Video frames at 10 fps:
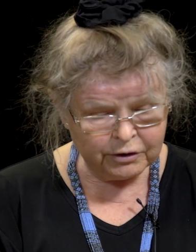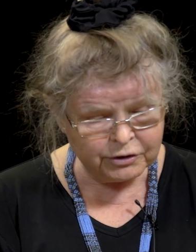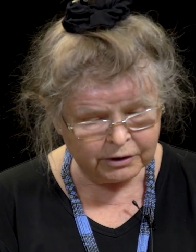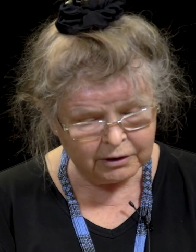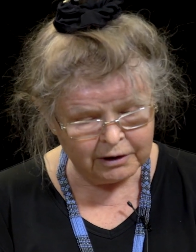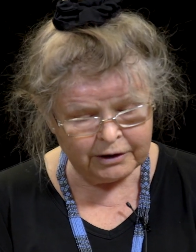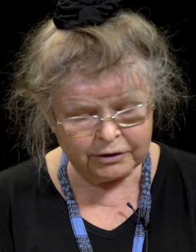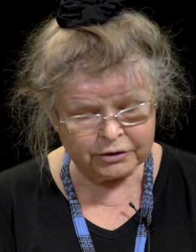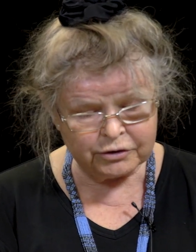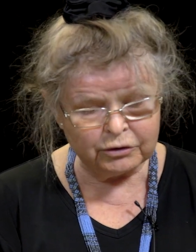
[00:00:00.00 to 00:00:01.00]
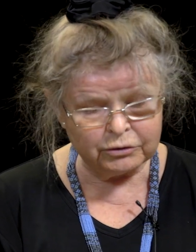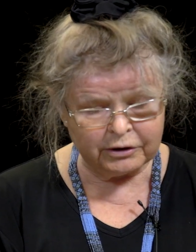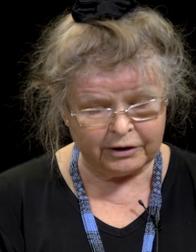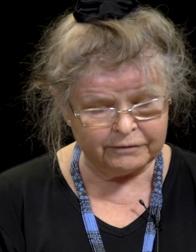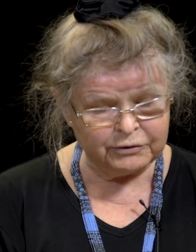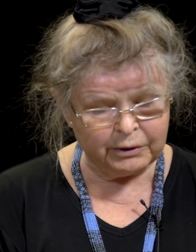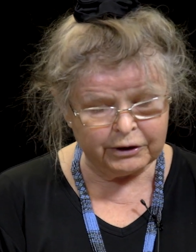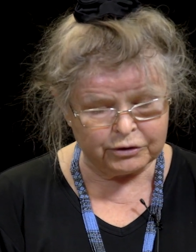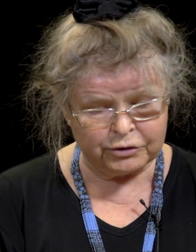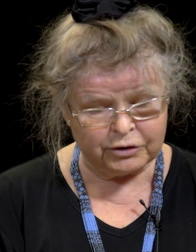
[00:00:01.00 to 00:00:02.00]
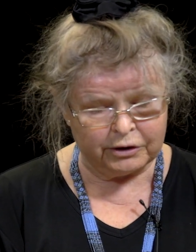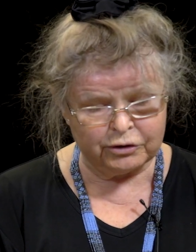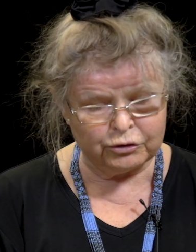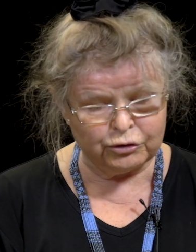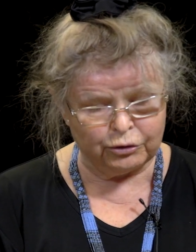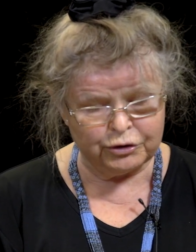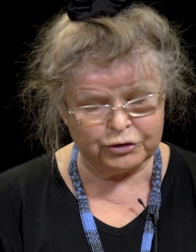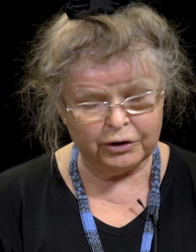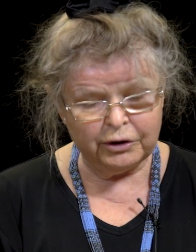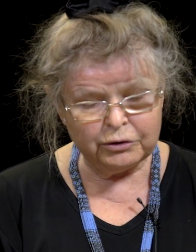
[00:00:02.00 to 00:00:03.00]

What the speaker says: generally does not have to exercise a choice